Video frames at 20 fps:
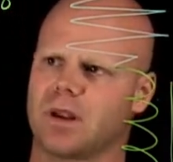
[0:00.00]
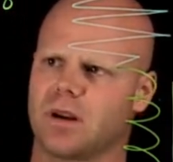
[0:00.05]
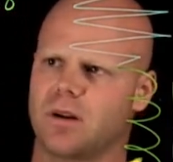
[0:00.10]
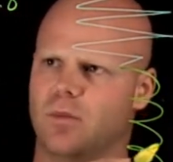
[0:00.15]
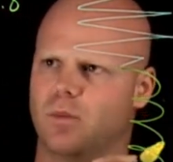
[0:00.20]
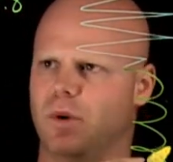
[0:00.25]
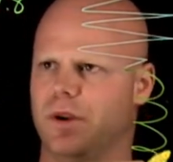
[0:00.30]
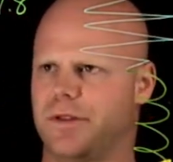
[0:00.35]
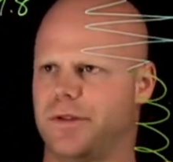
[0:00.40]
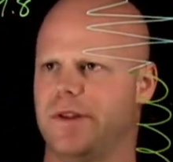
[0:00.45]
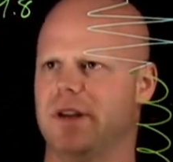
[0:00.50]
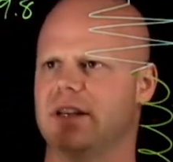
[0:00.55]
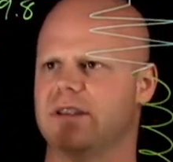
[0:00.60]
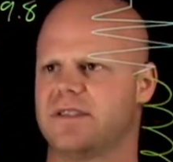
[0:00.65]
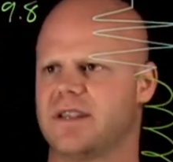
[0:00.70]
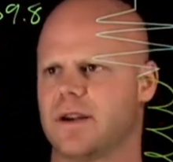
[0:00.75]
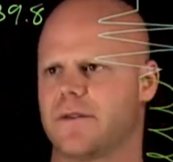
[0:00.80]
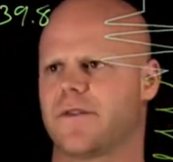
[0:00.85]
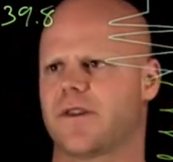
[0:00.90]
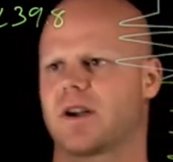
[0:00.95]
with these
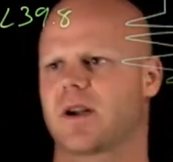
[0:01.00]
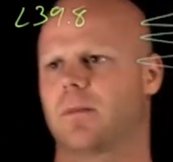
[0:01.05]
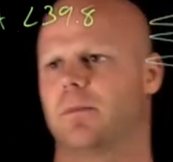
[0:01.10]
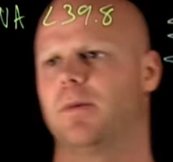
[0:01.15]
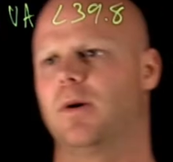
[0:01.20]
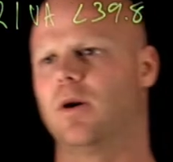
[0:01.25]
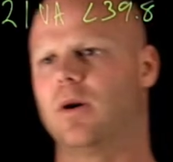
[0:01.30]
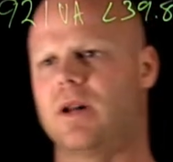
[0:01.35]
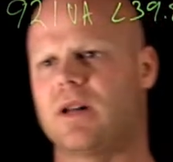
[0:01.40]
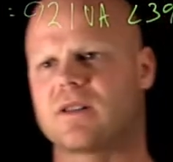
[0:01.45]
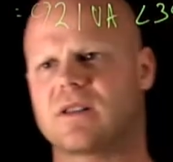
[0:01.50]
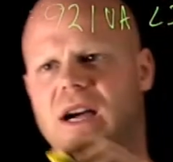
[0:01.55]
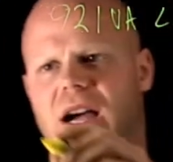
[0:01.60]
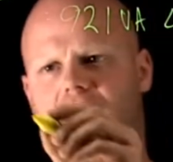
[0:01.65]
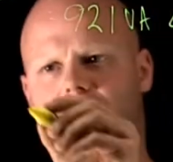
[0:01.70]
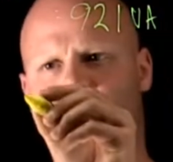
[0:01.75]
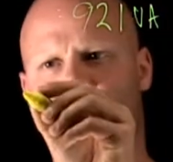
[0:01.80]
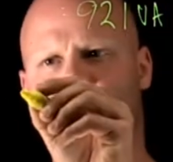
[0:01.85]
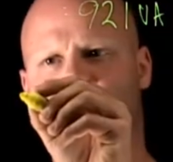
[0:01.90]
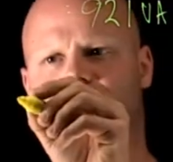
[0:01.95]
different components.
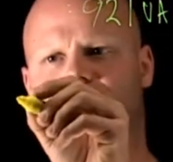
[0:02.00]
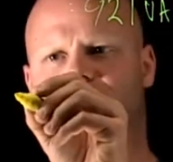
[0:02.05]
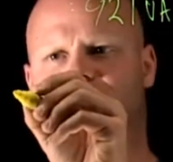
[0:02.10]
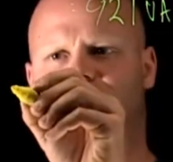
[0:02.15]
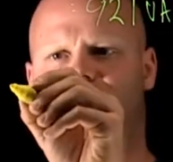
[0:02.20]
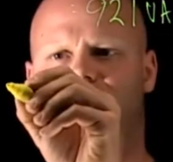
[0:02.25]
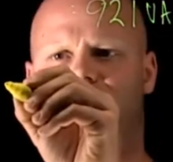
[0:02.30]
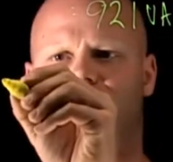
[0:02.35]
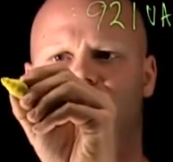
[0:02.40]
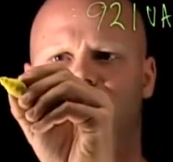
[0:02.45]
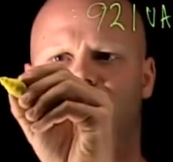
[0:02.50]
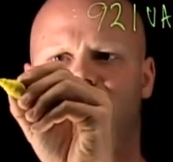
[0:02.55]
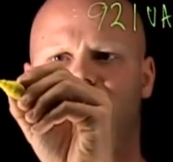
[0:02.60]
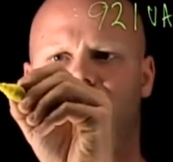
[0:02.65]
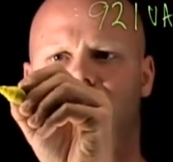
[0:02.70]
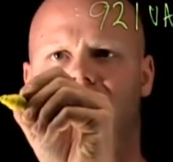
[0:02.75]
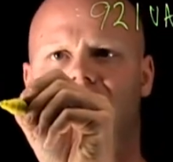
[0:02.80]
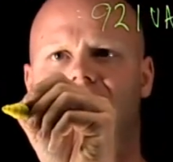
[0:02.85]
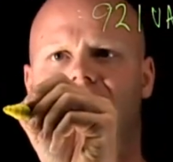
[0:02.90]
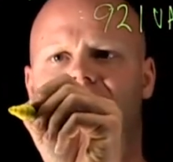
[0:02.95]
I'm going to use
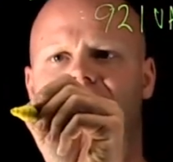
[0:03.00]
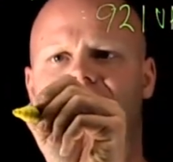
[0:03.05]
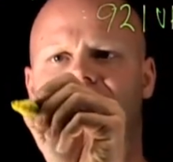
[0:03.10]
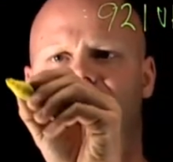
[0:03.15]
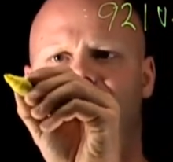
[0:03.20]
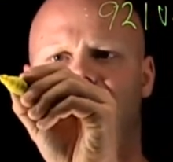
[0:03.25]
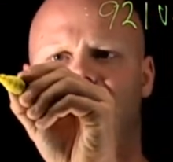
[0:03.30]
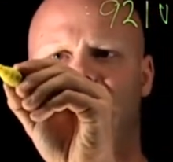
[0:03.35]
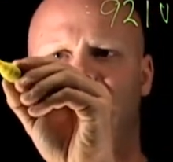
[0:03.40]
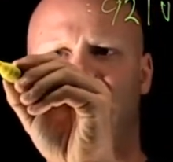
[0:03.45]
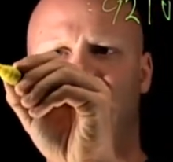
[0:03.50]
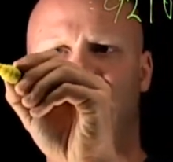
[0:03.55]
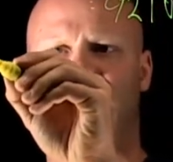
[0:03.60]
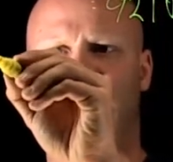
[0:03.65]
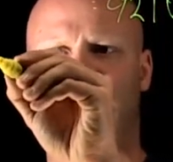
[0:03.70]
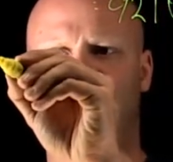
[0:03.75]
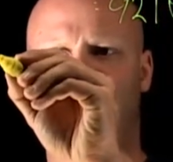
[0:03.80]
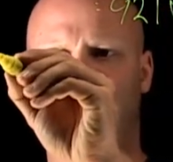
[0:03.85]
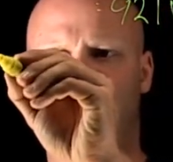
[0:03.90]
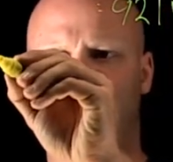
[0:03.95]
my
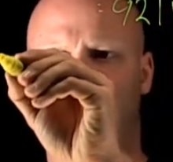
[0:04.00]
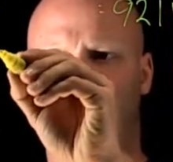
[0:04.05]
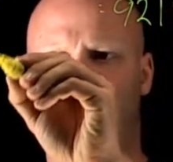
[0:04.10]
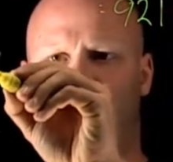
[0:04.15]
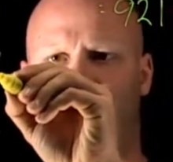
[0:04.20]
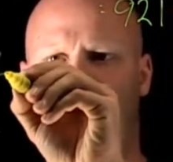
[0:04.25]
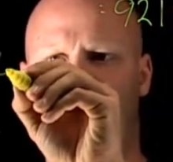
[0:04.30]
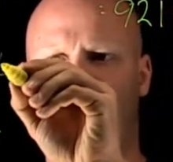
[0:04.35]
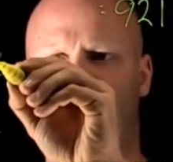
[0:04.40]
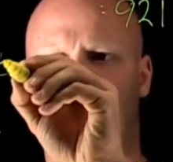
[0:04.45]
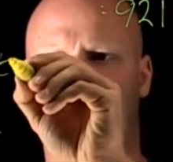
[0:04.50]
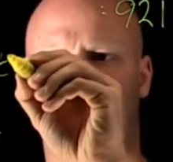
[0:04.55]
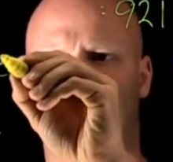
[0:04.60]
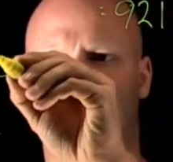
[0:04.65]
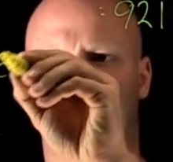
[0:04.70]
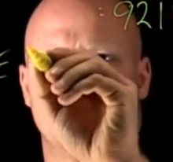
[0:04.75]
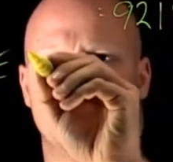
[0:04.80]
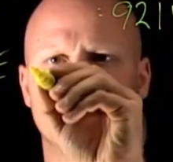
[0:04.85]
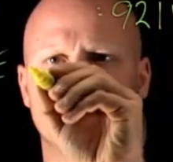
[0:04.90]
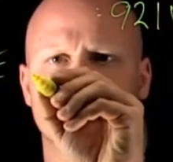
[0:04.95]
electromotive
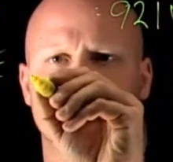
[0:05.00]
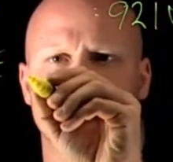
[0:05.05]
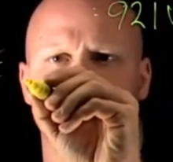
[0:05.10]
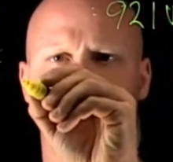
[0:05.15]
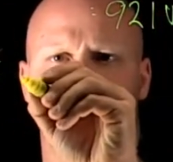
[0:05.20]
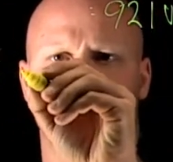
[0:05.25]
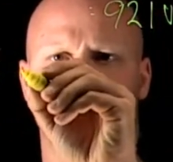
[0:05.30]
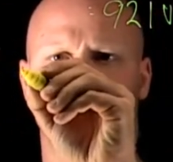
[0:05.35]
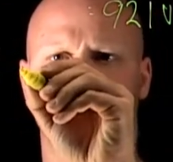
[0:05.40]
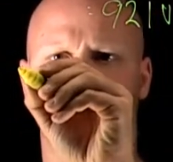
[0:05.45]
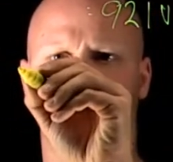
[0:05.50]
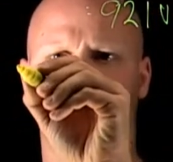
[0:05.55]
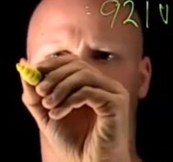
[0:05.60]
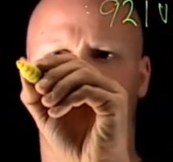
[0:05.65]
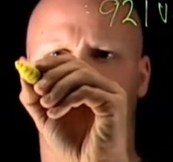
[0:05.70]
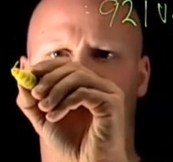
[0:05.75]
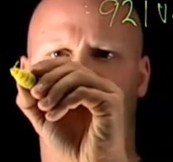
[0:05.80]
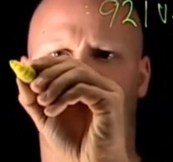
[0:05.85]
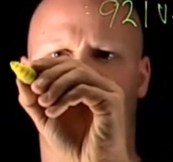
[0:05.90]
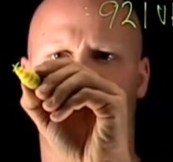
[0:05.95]
force
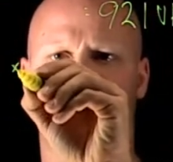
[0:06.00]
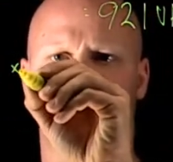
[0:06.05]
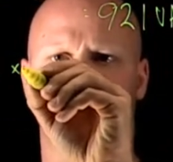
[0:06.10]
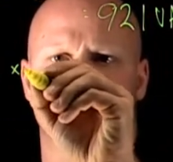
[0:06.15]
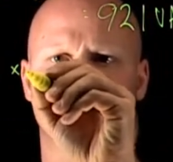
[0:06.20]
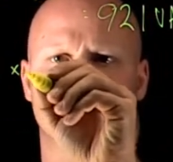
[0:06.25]
times